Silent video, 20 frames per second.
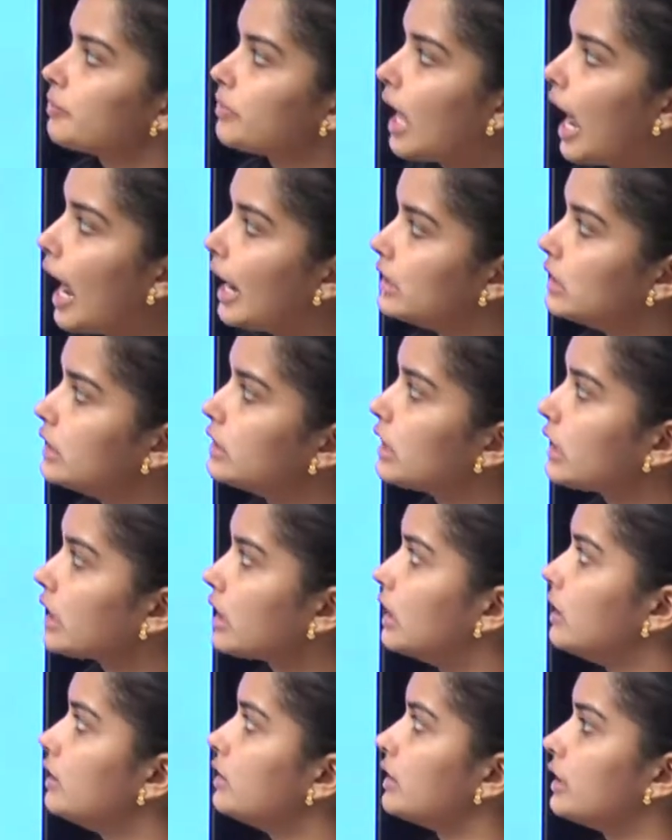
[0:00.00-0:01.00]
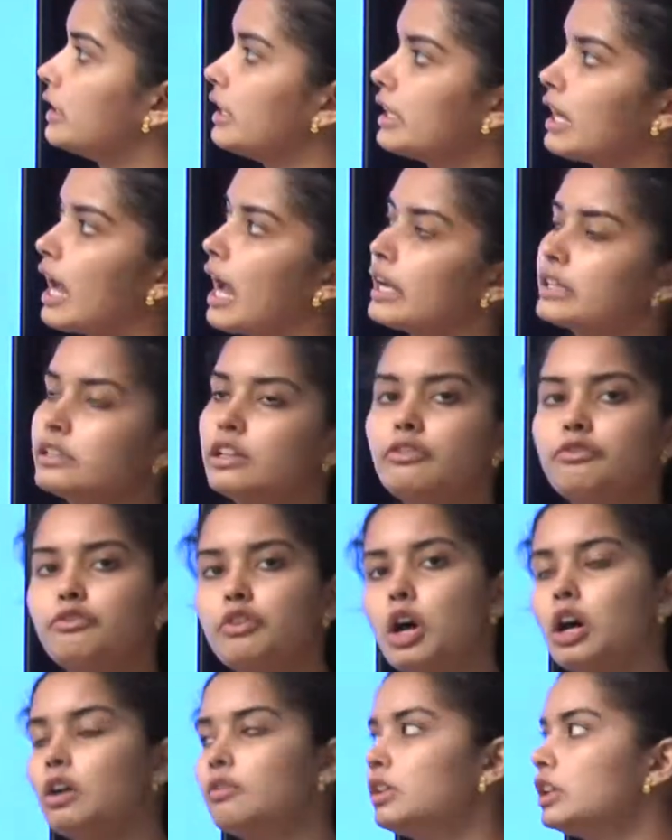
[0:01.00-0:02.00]
identical reading either
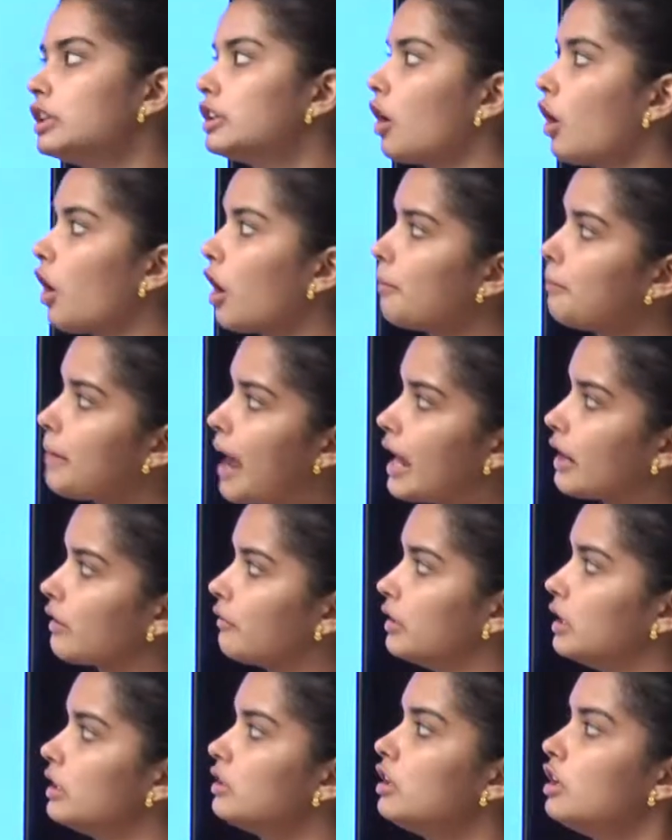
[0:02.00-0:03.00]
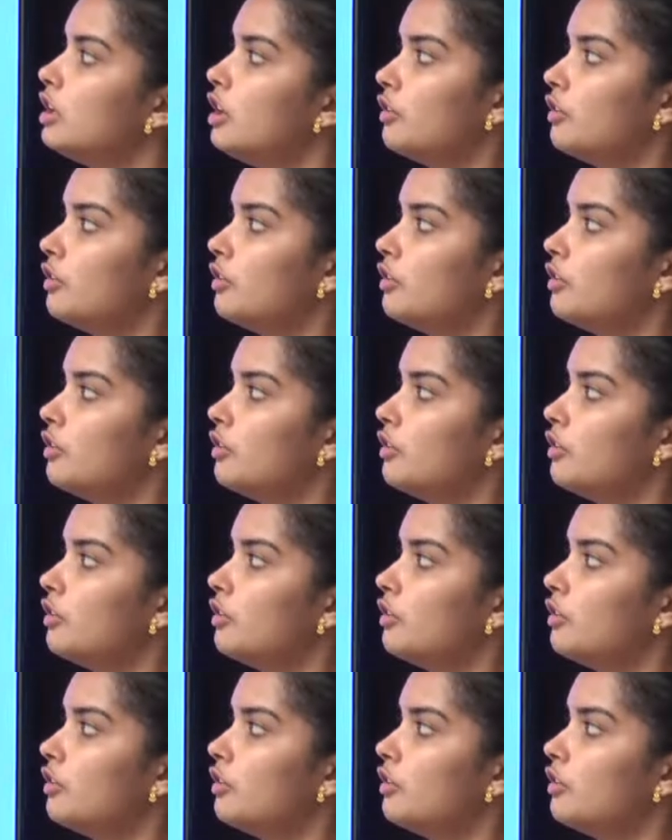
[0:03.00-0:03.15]
forward or backward.